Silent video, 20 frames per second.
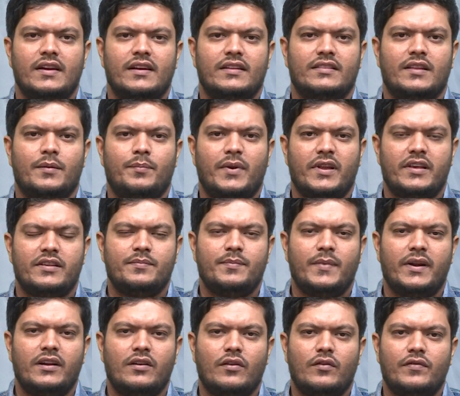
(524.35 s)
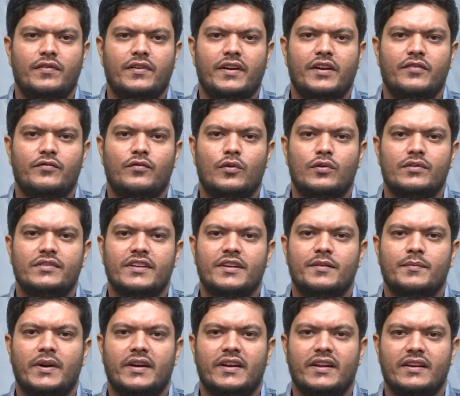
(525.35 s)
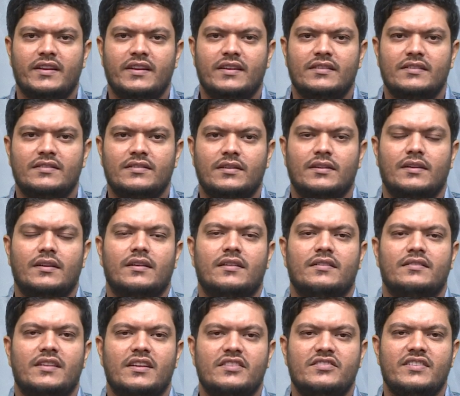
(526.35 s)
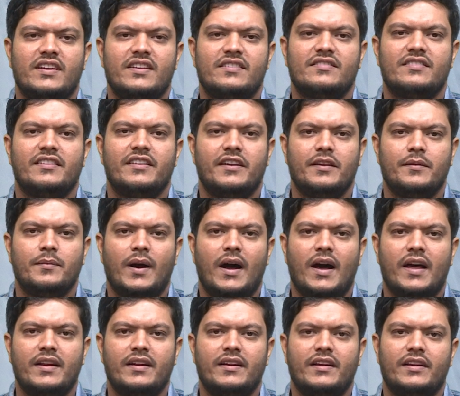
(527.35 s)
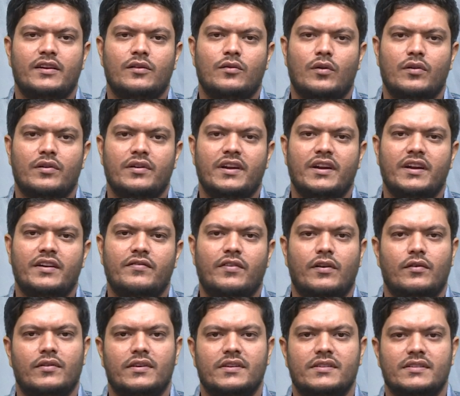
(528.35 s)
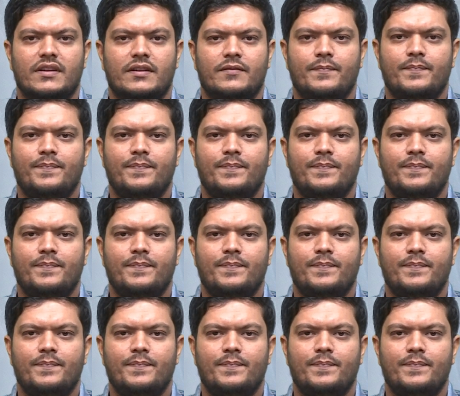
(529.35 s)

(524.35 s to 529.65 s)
the placement of reinforcing materials such as rebar in concrete foundation,